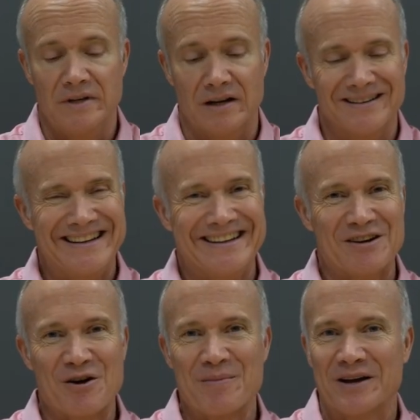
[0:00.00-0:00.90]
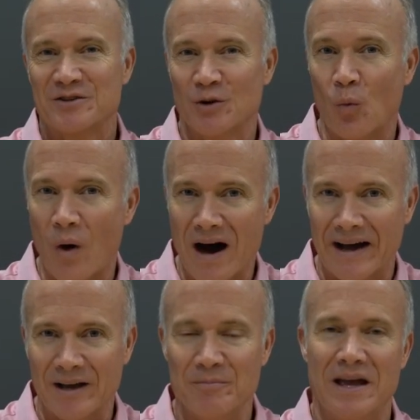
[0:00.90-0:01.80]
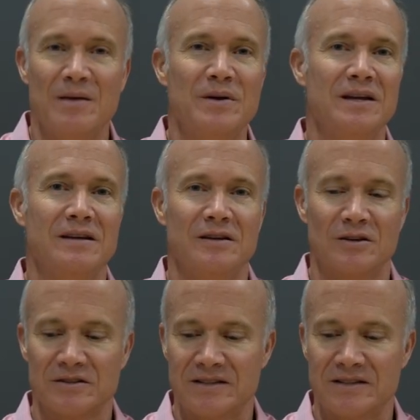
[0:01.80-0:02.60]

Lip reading: you know, again, going back to the why, maybe you're